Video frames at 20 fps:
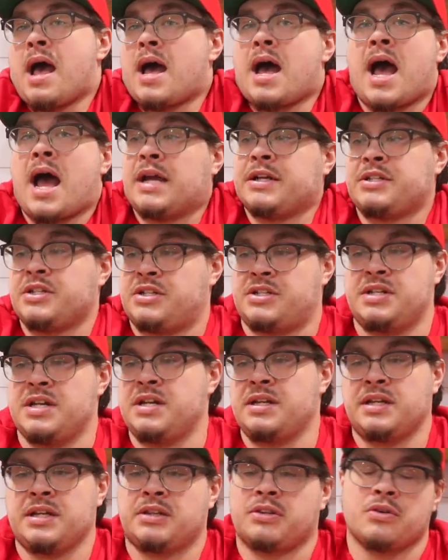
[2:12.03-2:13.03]
I just
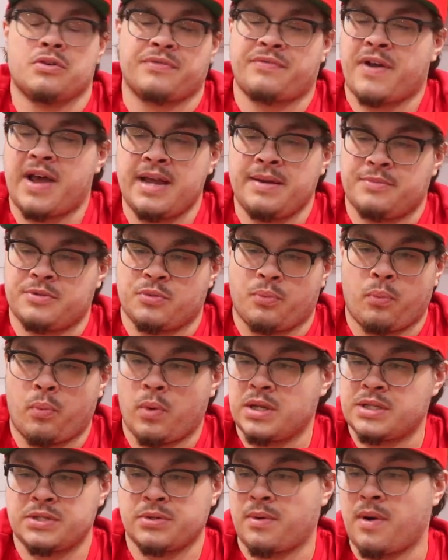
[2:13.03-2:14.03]
didn't get those vibes
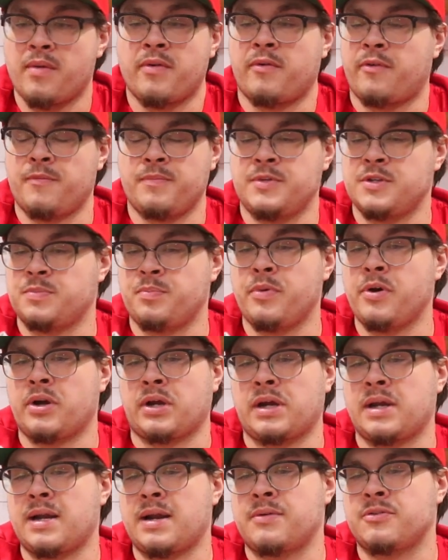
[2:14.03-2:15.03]
whatsoever from this
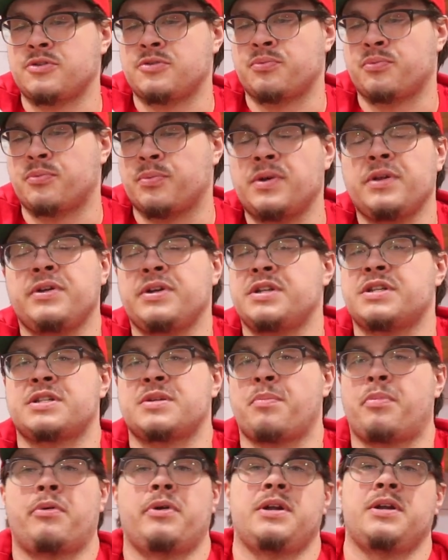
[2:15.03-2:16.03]
book, and I was really
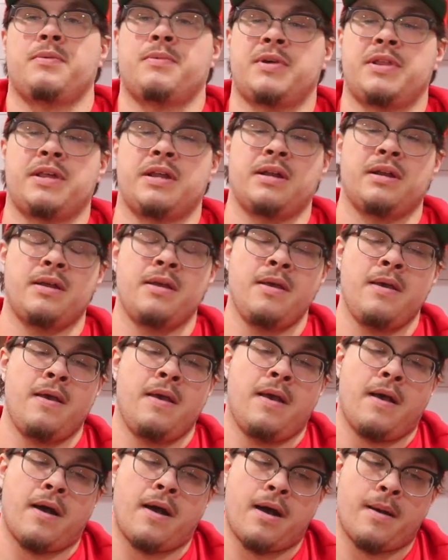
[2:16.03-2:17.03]
disappointed with it.
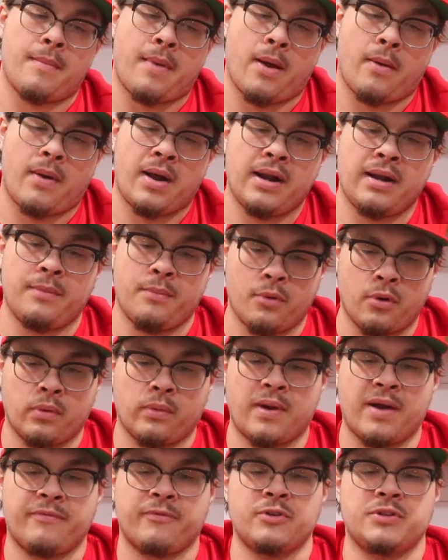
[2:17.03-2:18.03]
Um, I wanted more
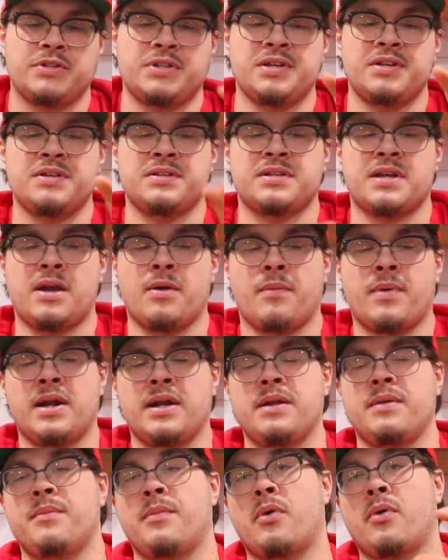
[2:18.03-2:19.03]
references. I
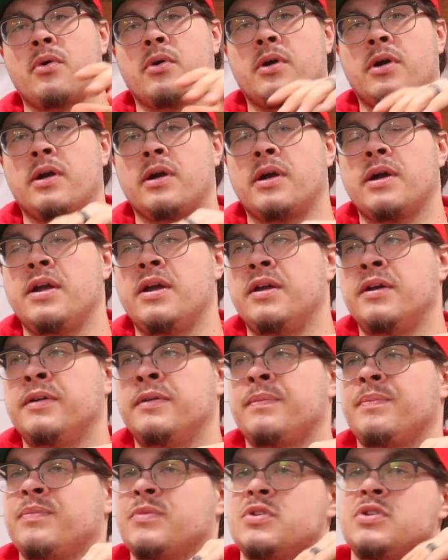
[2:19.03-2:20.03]
wanted more
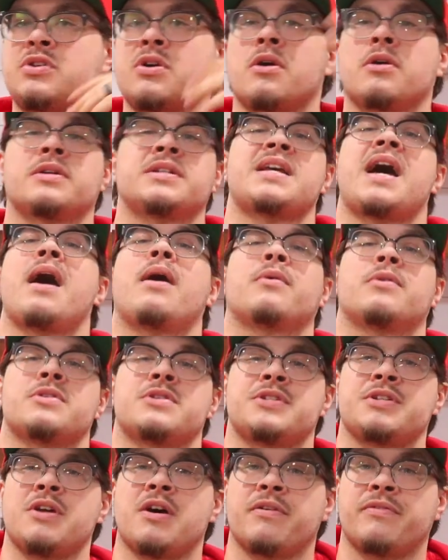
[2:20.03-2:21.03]
Dark Tower
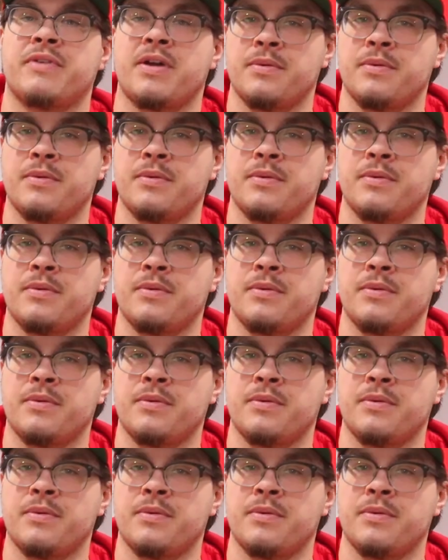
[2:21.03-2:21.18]
stuff.